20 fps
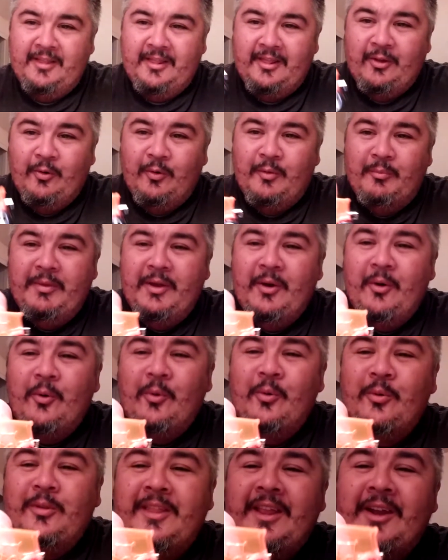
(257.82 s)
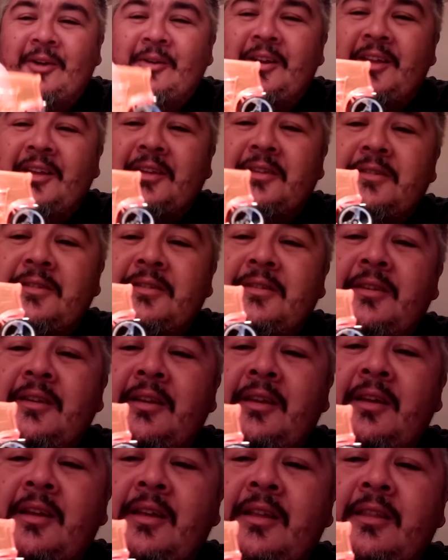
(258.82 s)
Lo and behold, there it is,
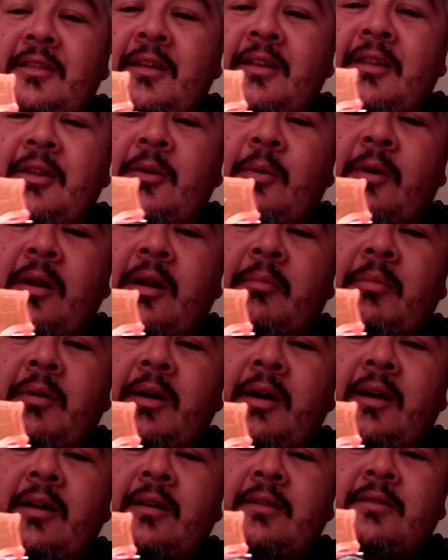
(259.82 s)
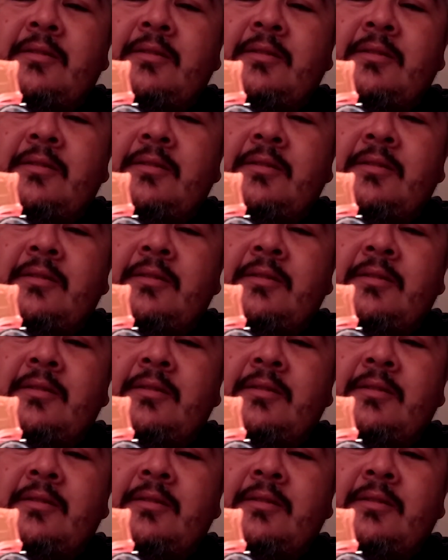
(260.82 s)
the lowrider bike.